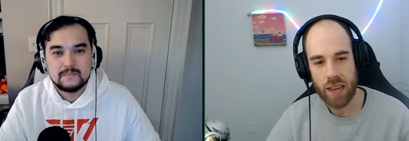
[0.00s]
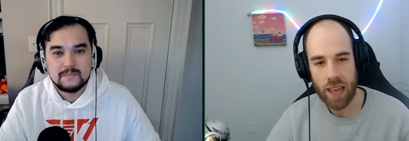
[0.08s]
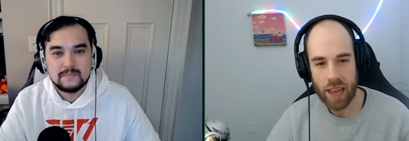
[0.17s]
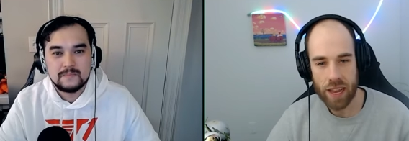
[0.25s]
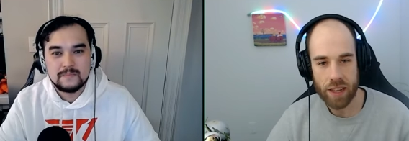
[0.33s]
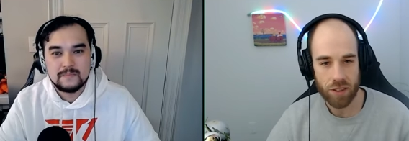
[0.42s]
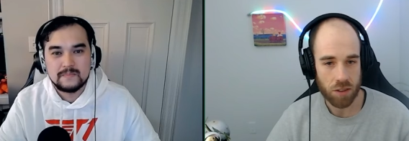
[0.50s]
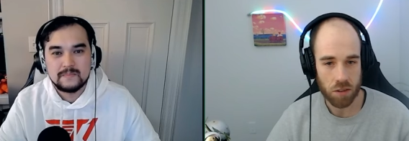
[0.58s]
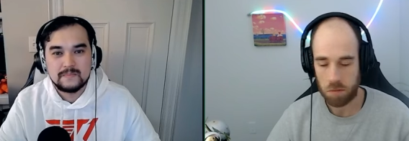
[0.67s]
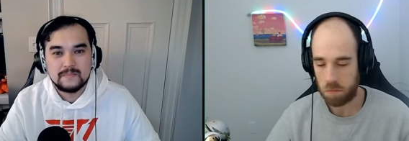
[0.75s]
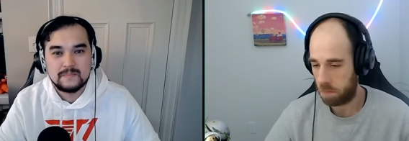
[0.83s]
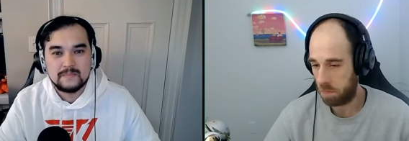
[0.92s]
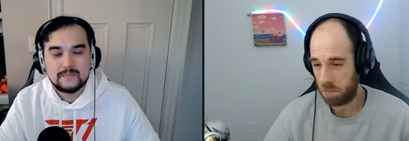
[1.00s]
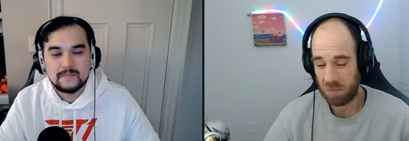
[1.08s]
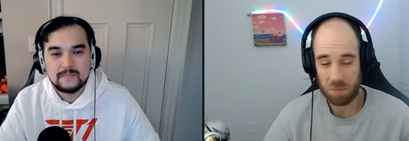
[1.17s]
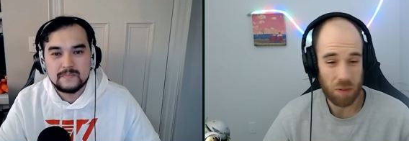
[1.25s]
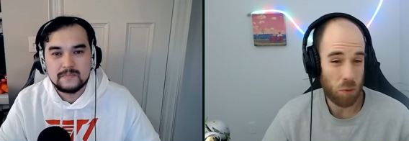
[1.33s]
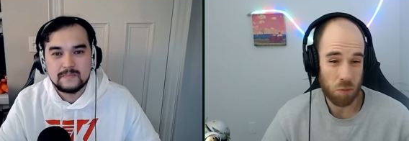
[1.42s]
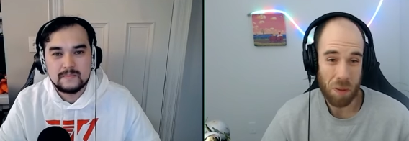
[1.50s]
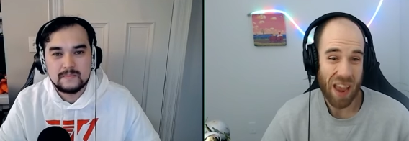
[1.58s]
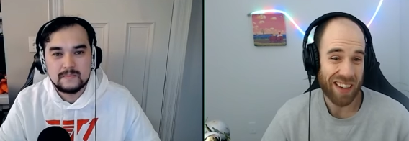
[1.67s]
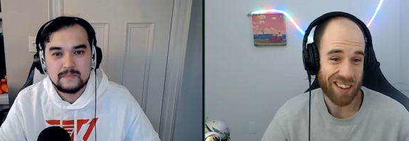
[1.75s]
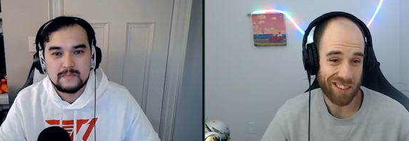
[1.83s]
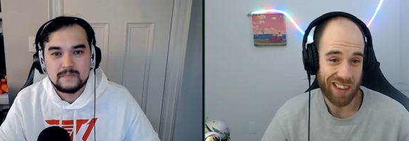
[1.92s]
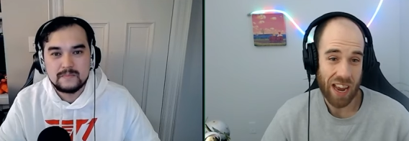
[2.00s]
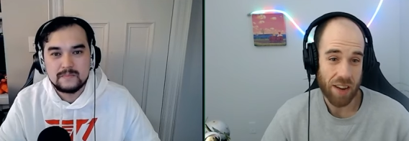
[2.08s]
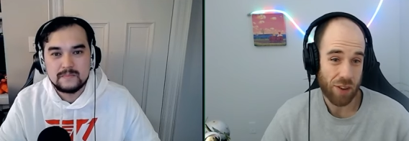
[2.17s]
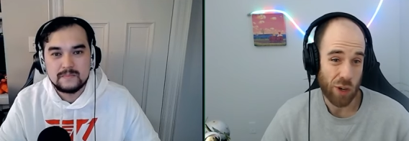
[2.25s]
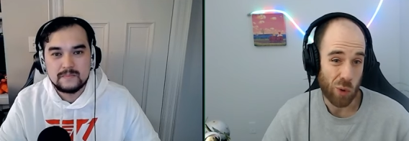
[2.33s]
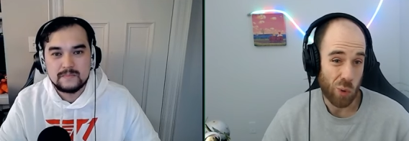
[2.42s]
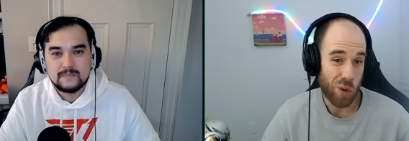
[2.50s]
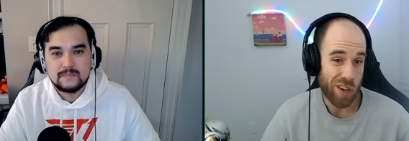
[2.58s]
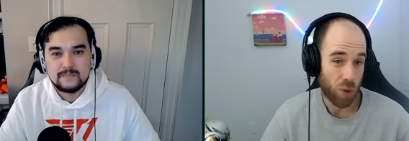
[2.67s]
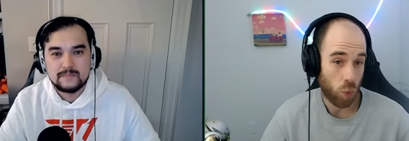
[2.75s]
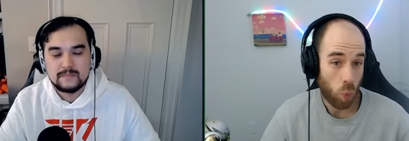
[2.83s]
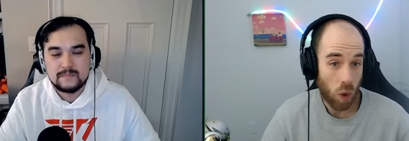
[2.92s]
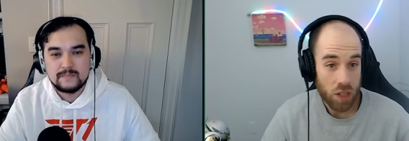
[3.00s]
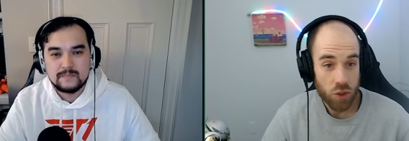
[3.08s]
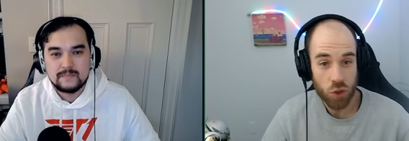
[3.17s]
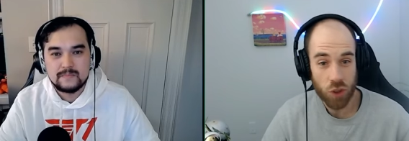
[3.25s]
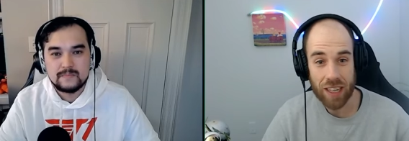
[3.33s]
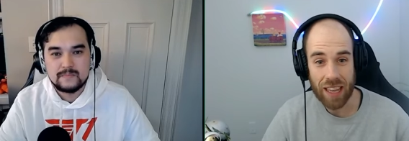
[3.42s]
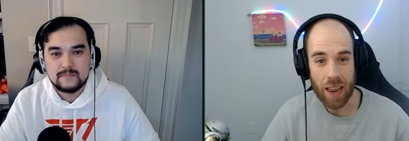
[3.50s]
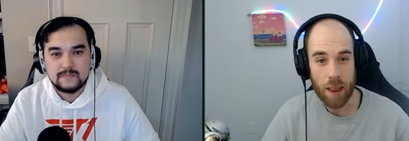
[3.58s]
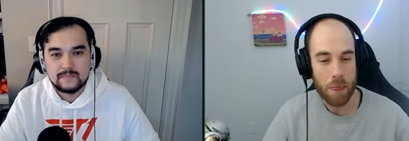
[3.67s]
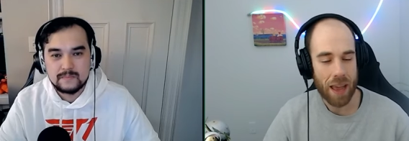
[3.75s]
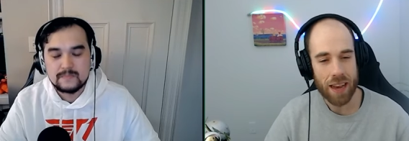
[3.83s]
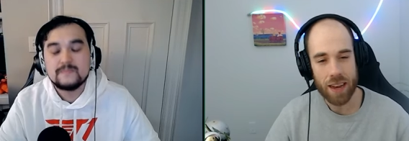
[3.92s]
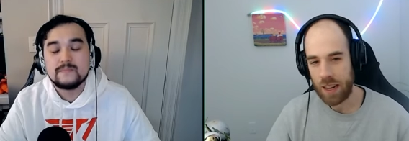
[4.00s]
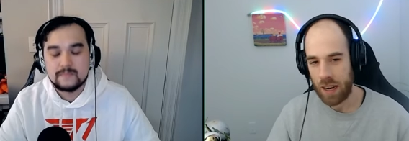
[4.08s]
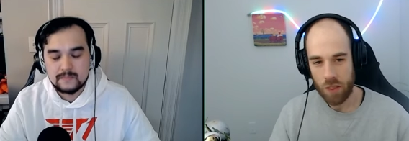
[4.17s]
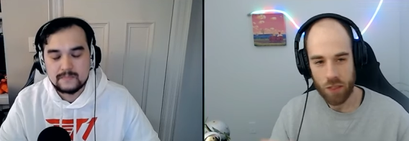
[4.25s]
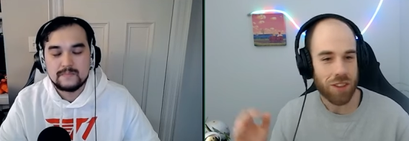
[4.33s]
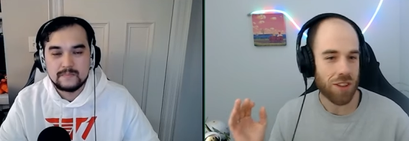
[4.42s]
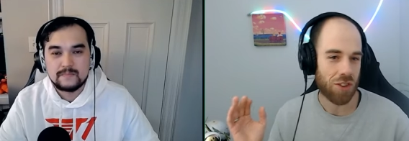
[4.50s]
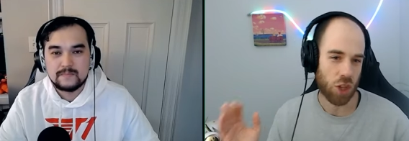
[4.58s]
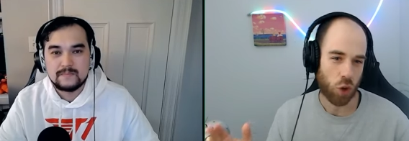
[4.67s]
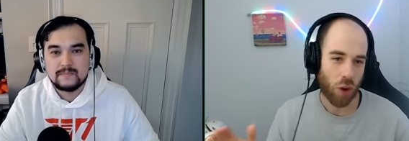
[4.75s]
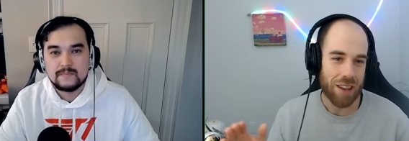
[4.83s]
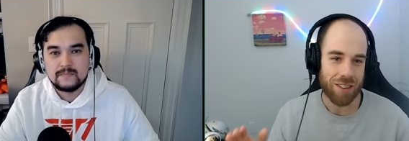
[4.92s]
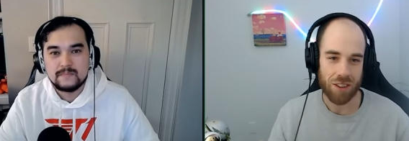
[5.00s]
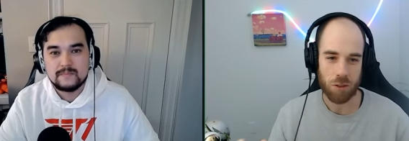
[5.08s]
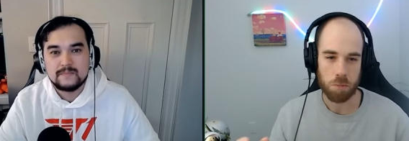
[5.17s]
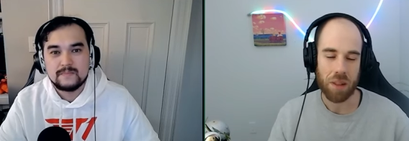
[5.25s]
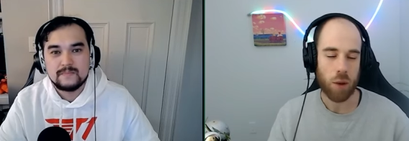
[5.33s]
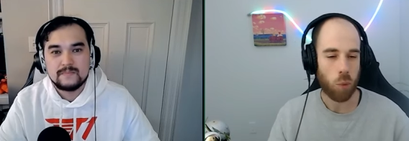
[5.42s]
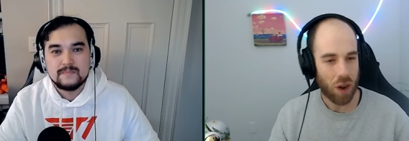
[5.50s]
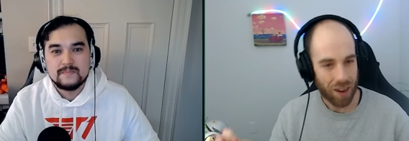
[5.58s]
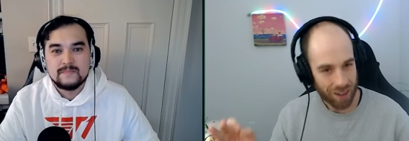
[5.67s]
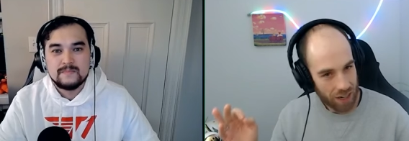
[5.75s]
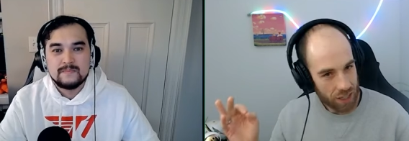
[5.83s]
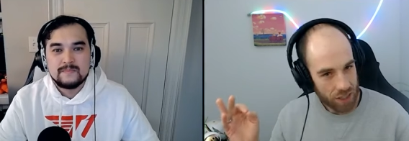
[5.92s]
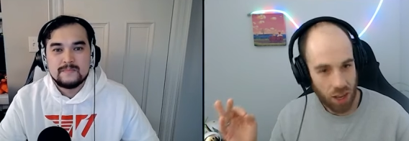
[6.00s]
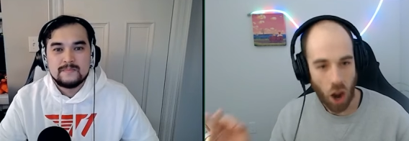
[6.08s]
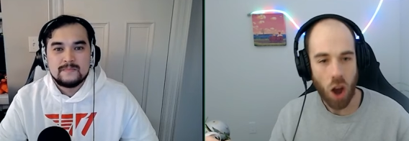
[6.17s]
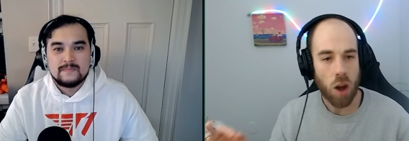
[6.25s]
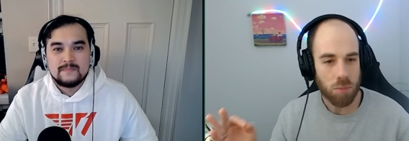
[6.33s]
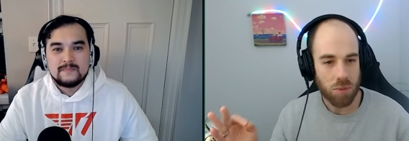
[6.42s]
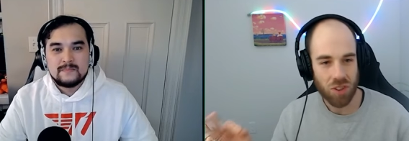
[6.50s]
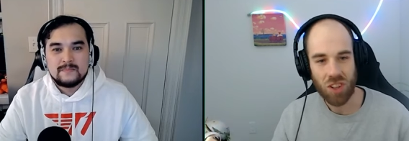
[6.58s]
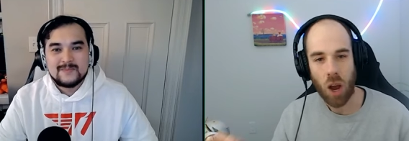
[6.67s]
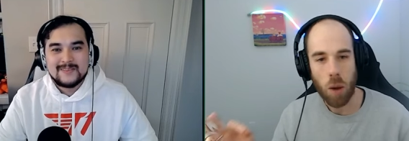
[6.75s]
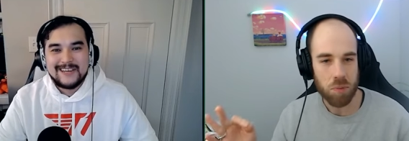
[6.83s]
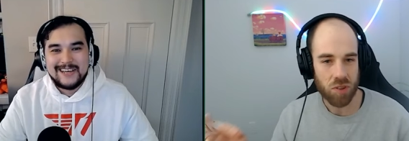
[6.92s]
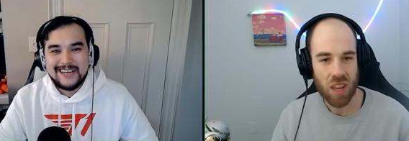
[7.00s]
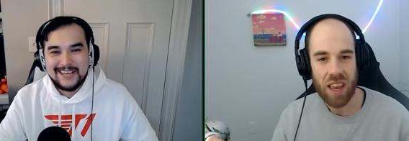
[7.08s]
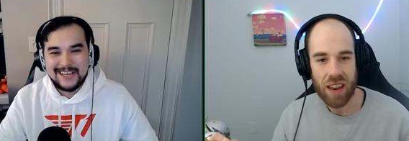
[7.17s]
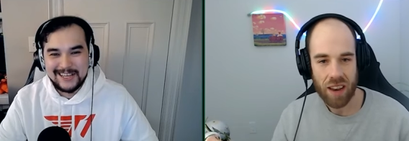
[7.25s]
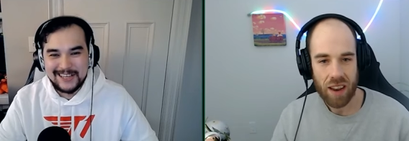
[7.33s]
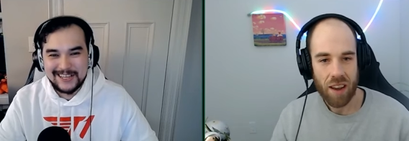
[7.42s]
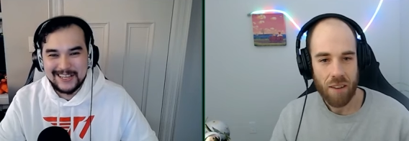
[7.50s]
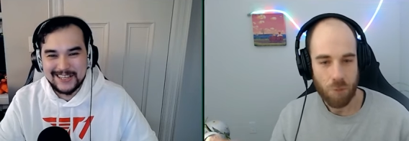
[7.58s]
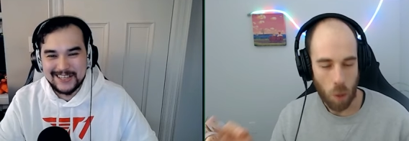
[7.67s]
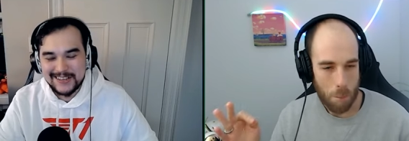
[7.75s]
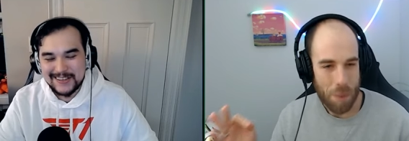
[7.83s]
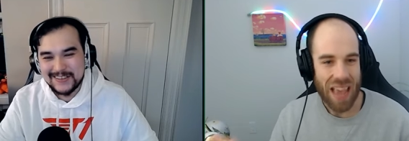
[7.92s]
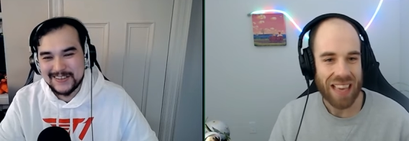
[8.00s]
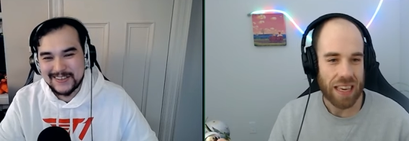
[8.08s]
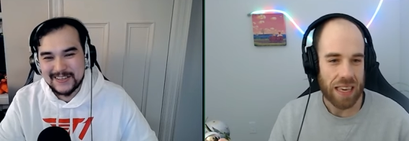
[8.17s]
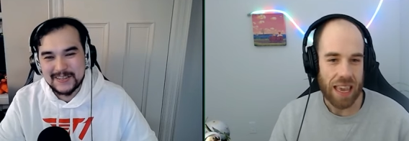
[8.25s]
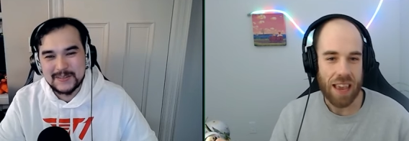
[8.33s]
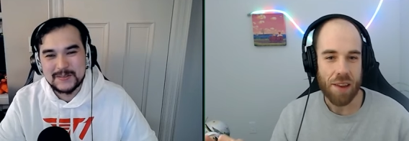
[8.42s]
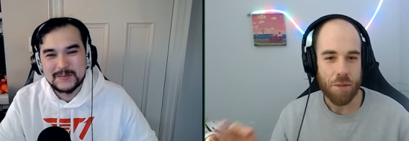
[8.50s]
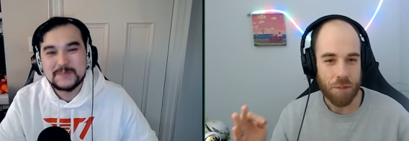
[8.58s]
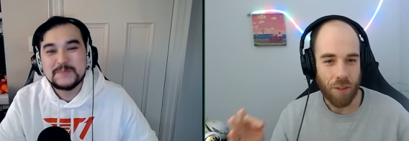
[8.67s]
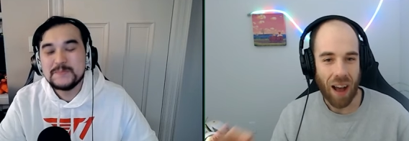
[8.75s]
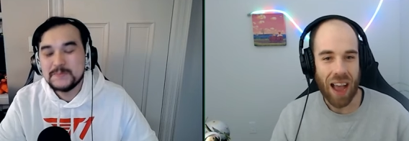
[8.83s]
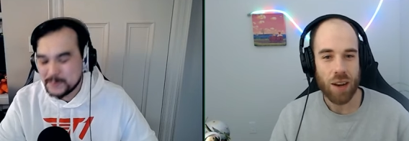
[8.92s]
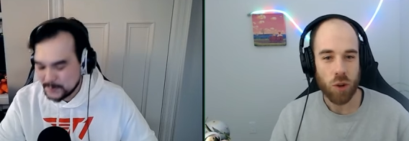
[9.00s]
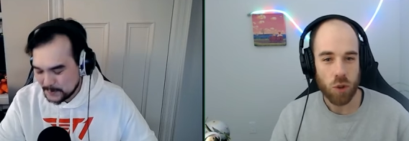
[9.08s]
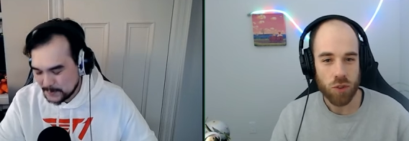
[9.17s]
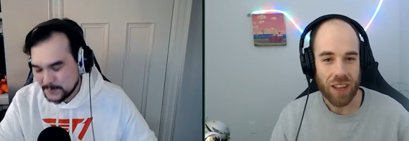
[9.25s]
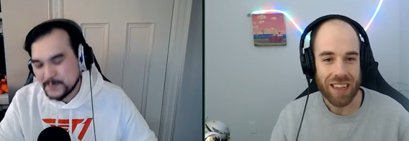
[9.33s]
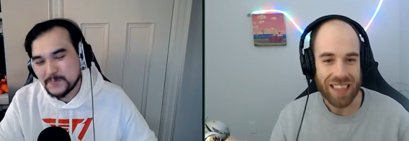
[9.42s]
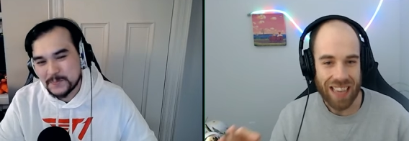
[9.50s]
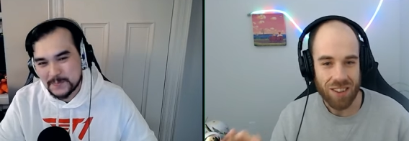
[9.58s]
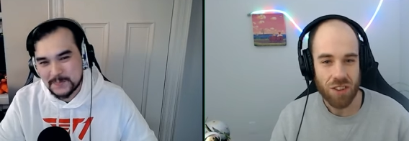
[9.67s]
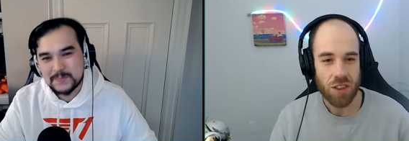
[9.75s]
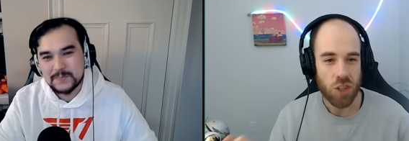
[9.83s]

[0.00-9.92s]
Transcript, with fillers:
Speaker 1: as he was pegged as kind of an Udyr one trick, and then this is the crazy split where Tom subs in for Bengi in finals against the